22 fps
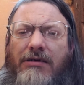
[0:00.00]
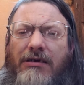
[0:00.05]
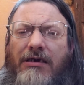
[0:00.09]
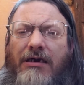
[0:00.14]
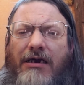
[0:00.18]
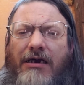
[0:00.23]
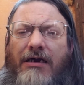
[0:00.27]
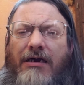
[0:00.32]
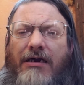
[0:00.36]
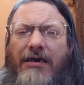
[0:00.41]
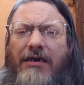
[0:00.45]

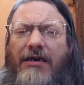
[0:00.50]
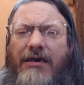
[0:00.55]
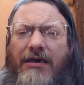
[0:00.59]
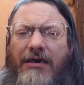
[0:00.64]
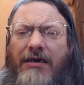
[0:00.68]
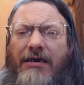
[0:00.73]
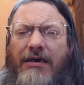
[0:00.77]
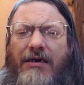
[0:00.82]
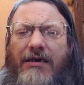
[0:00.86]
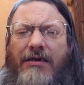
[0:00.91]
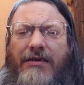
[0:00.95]

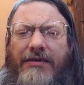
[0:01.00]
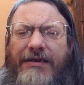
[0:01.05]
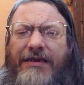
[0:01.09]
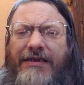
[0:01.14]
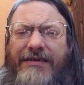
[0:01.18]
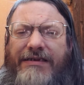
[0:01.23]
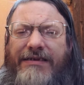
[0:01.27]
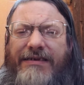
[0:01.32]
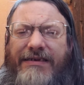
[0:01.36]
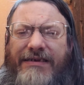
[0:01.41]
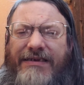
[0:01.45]
Huh,
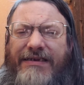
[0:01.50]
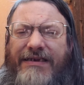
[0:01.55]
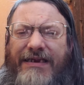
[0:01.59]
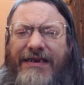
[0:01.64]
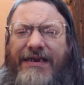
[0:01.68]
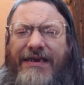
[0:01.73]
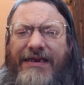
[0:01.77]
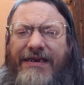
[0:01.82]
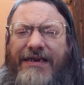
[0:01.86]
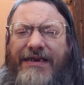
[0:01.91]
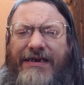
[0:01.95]
let's
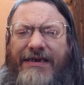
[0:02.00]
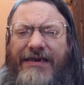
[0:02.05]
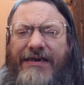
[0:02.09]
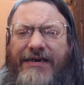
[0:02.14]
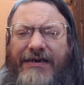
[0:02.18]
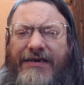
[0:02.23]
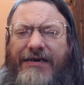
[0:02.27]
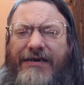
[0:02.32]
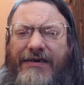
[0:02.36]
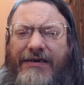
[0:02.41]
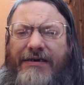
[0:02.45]
see
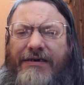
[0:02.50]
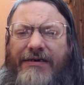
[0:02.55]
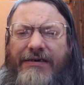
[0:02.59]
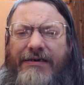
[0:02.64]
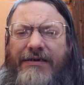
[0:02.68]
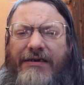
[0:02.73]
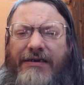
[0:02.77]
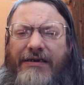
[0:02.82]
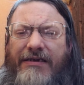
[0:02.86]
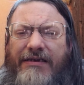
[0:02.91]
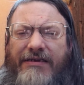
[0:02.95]
here.
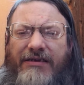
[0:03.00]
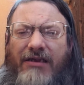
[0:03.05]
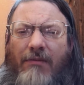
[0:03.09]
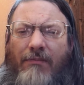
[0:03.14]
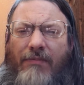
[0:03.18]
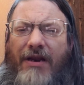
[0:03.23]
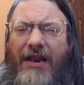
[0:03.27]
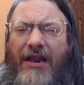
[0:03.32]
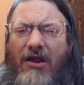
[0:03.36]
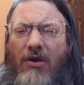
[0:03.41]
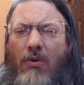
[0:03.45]

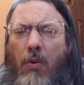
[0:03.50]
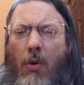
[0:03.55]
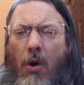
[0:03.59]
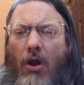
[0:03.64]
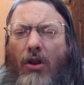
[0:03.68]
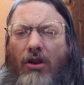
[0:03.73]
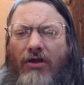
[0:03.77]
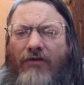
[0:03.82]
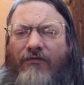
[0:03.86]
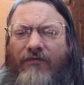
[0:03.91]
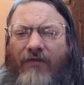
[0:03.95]
Somebody
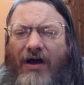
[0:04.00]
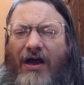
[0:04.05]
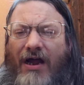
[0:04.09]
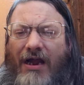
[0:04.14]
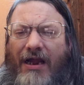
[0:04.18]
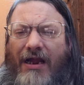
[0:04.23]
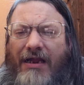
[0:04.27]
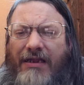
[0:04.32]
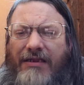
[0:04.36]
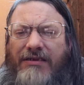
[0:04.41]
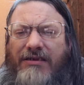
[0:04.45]

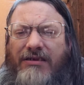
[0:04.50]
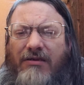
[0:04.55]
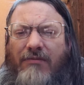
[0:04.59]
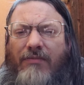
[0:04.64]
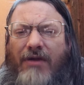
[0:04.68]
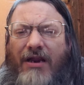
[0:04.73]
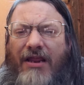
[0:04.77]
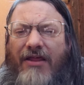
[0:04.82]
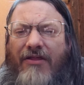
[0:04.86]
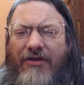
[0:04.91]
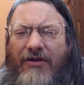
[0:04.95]
qualified,
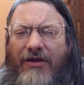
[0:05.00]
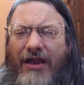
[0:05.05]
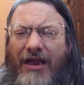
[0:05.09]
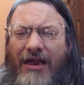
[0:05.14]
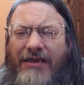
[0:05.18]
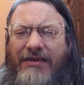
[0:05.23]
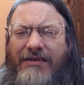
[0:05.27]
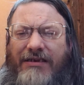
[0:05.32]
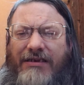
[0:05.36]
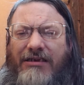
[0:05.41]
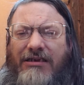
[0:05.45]
somebody that
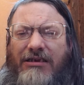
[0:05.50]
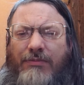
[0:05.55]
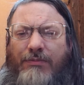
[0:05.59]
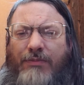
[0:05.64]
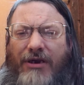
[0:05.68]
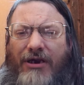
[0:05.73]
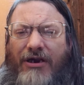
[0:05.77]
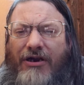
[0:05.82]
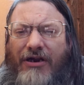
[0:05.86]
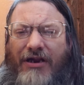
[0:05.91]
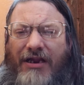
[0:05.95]
has
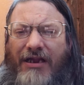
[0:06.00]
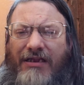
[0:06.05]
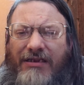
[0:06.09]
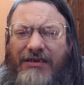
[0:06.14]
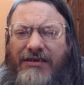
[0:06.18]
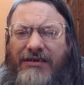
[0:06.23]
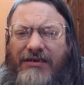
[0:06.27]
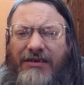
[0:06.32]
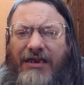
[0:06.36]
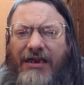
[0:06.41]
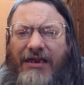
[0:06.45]

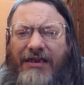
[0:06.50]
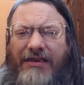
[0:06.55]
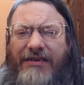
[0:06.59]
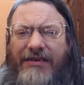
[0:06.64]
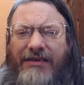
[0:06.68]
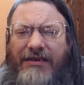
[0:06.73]
experience, you